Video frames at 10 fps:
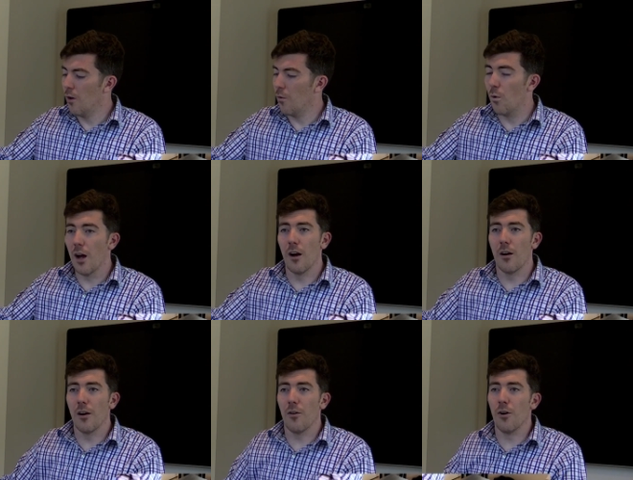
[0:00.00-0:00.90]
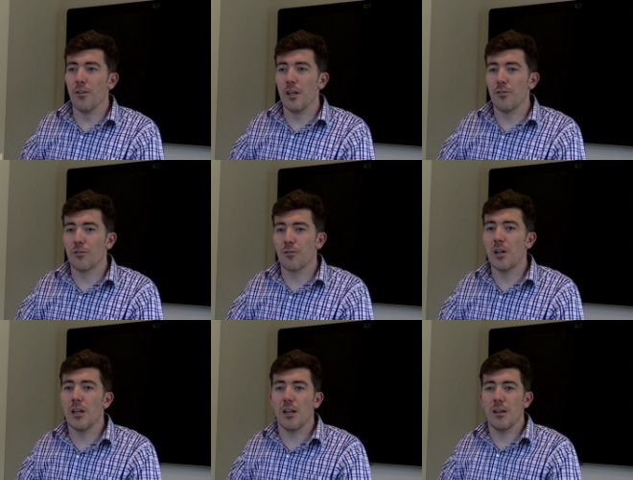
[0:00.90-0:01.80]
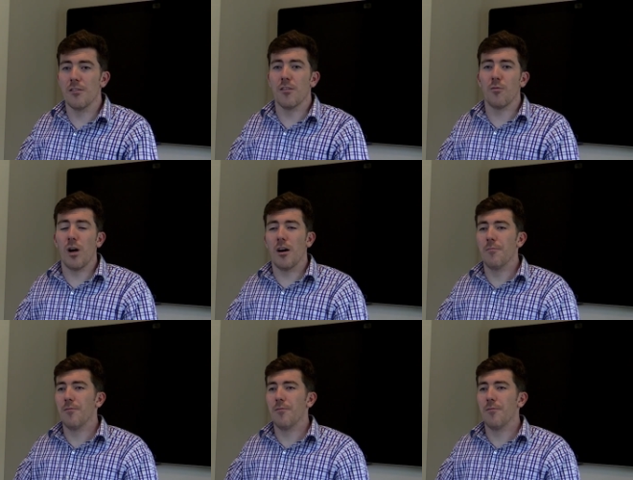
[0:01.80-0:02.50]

where on the screen it is as well.